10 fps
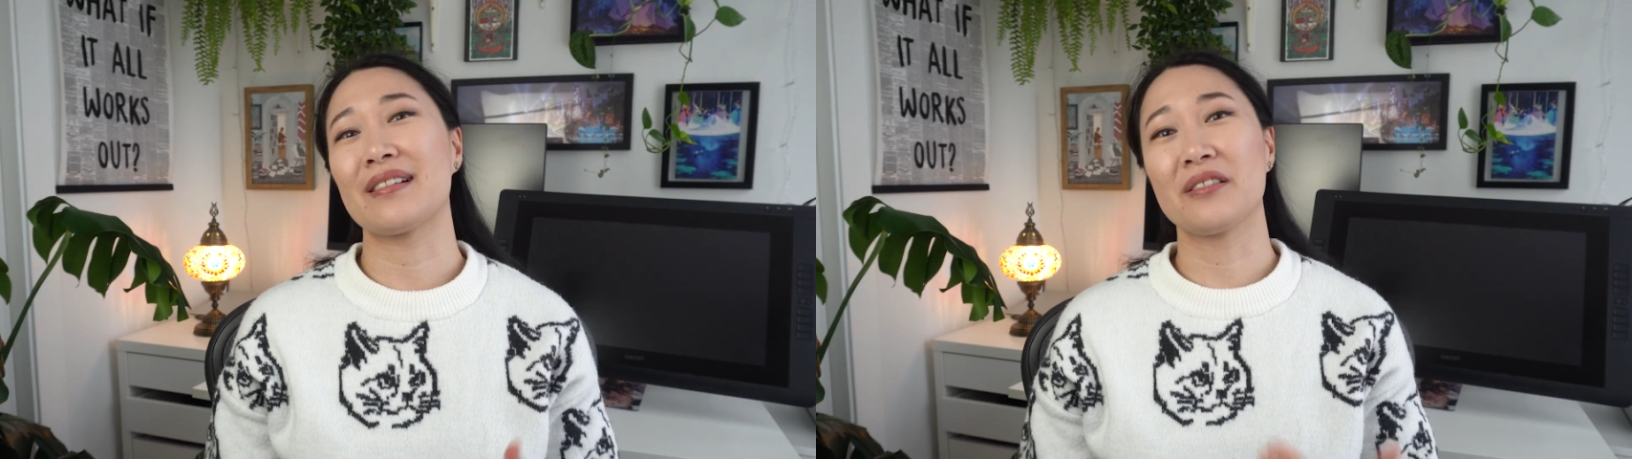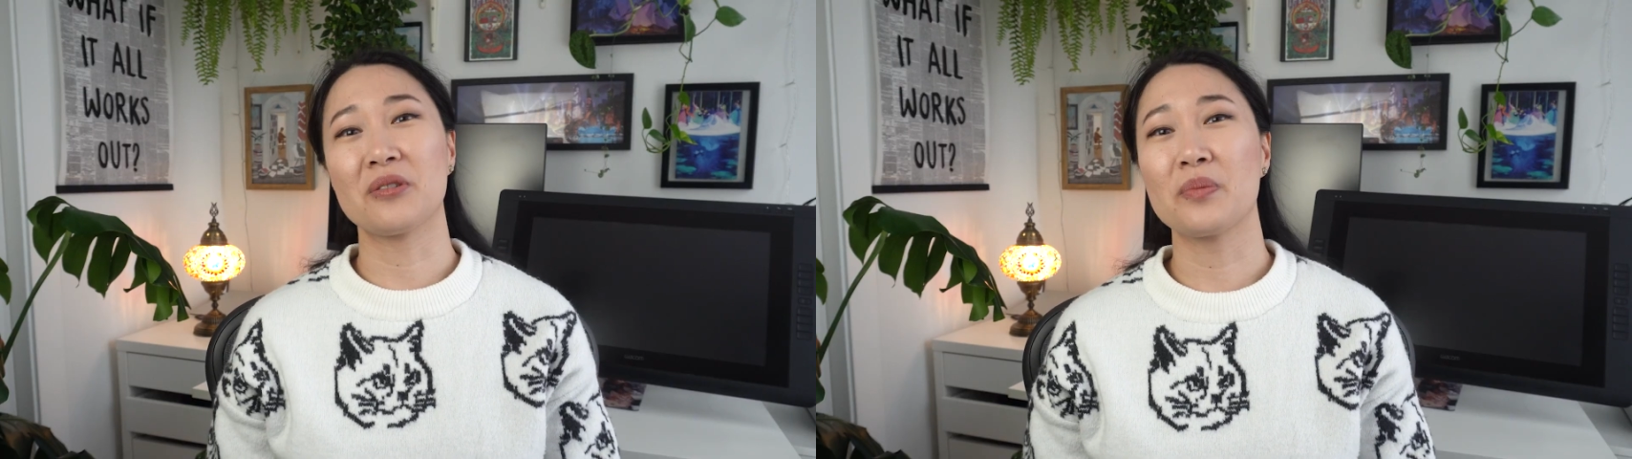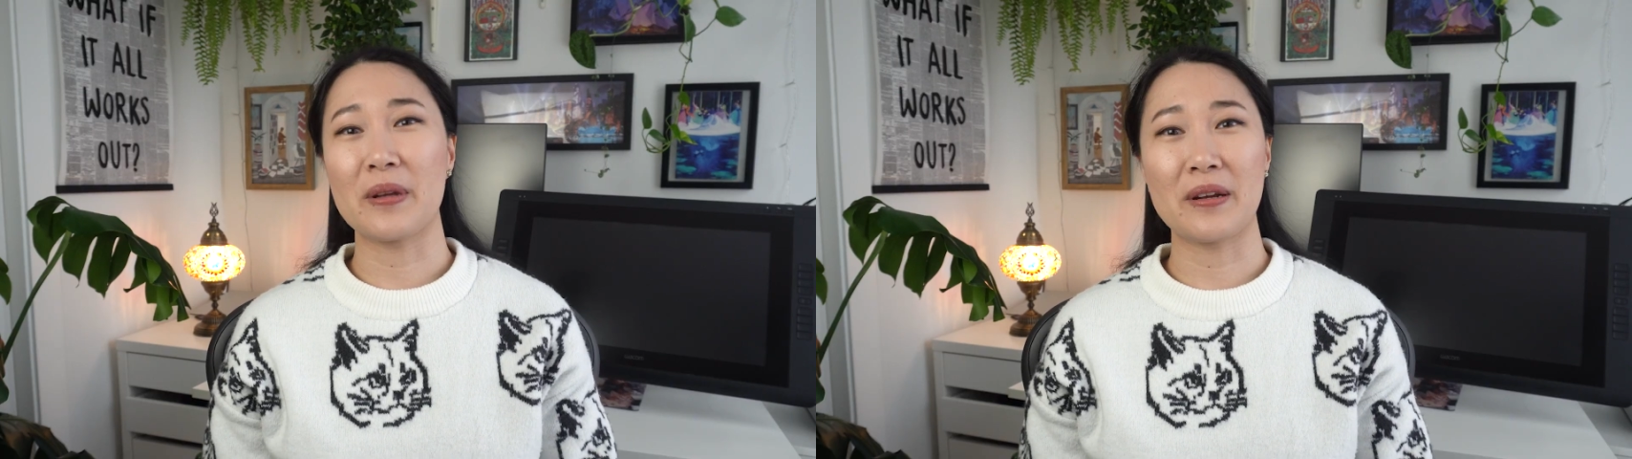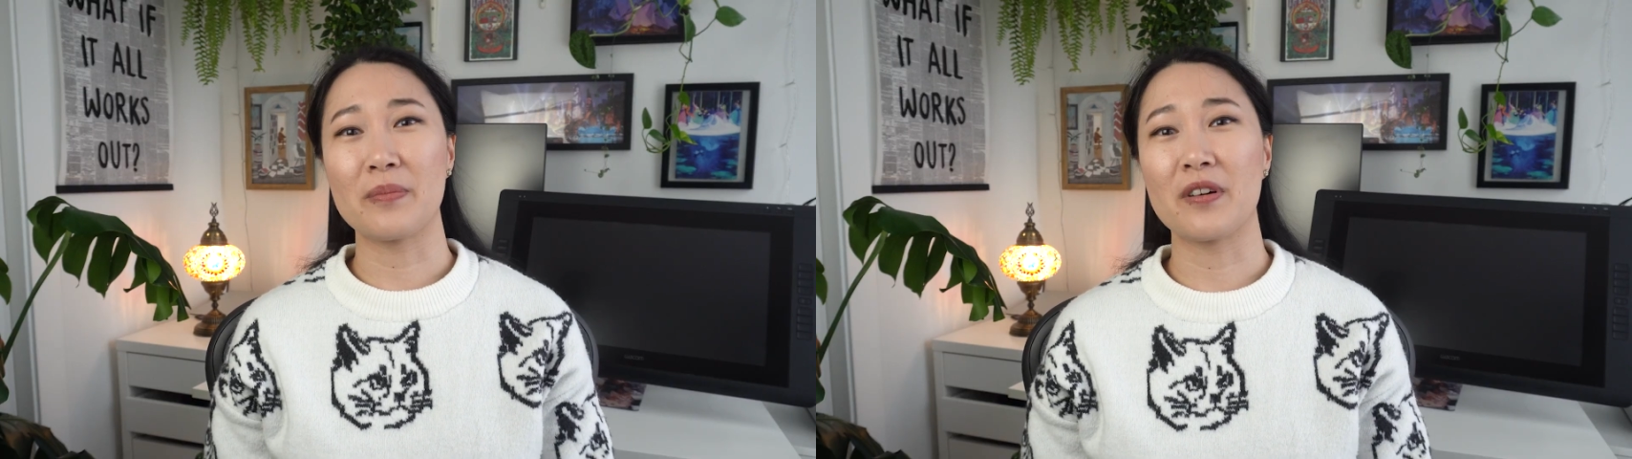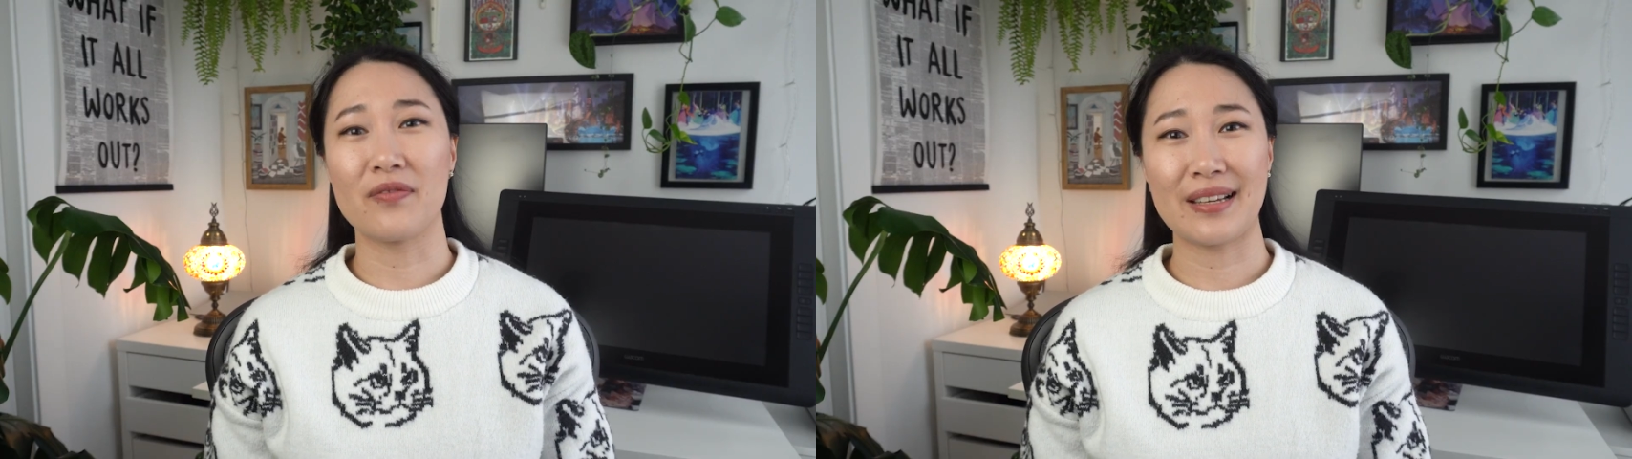a little bit
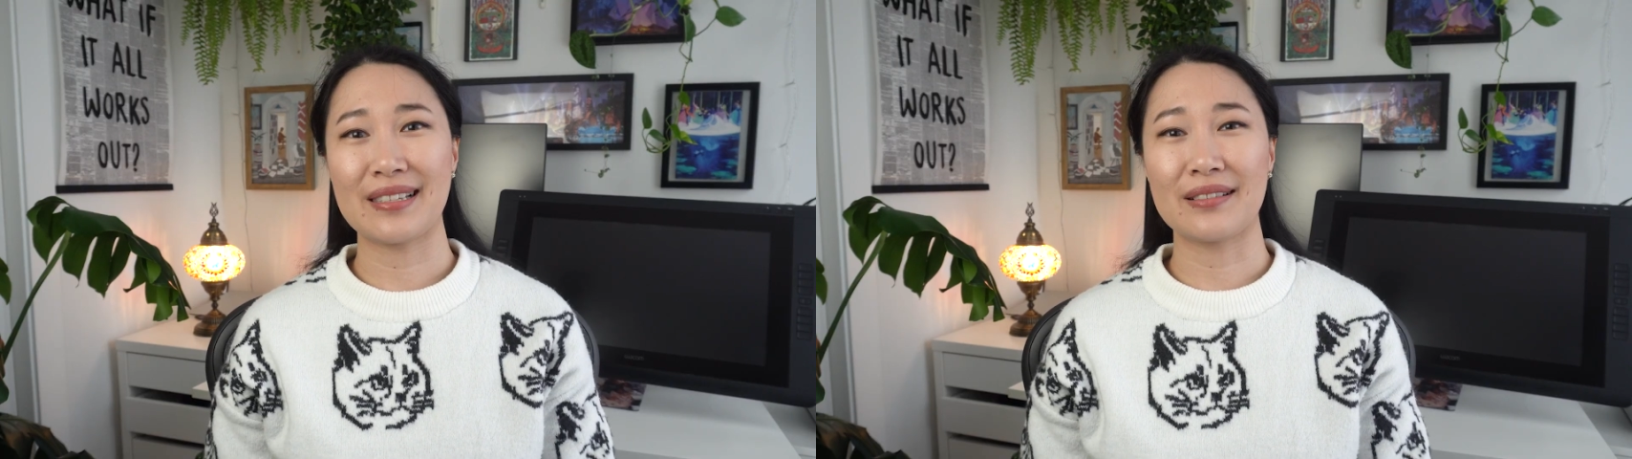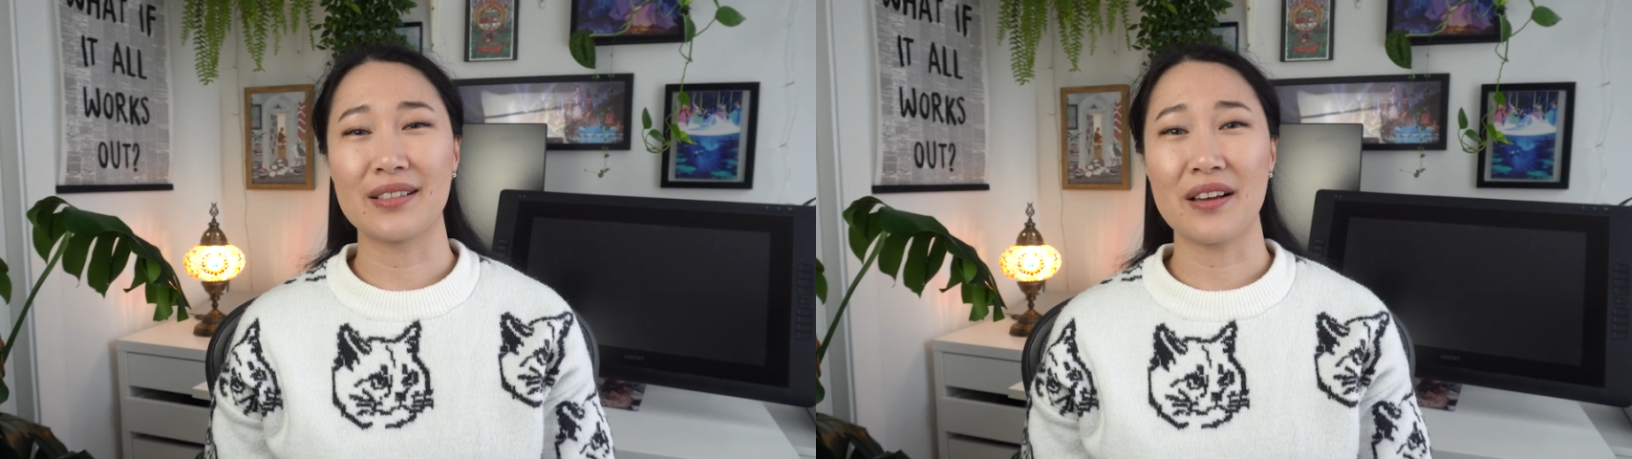above my skill